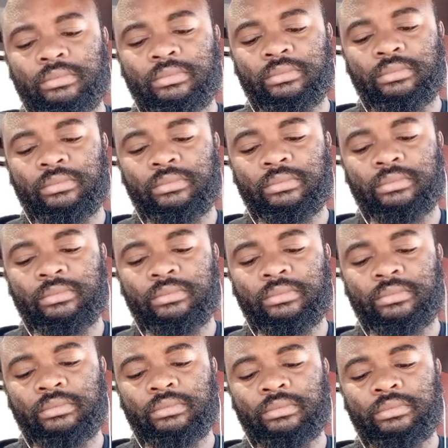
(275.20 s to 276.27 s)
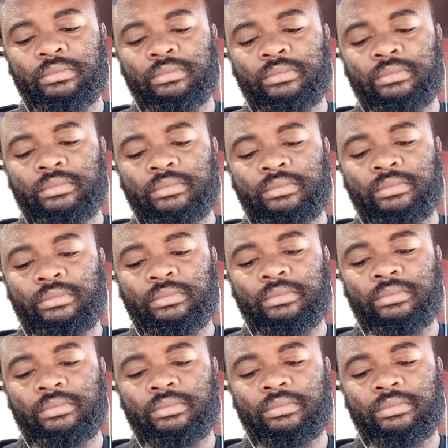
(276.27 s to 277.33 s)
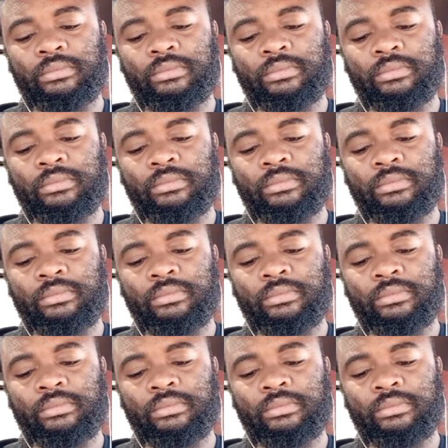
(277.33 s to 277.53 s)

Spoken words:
The person shown says nothing.